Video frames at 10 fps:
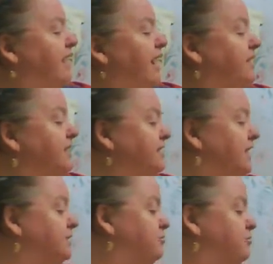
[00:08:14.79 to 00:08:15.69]
And then it
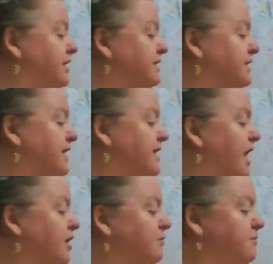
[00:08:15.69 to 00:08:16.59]
says press the
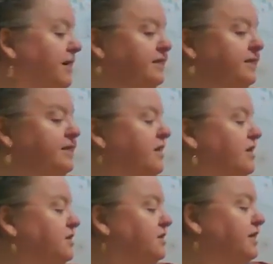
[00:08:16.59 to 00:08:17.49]
yellow button
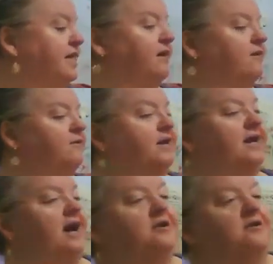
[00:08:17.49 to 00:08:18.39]
to hear the
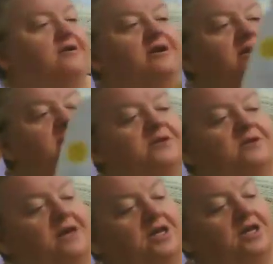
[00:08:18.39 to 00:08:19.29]
cutter.
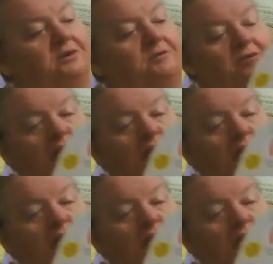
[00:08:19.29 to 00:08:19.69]
So then you would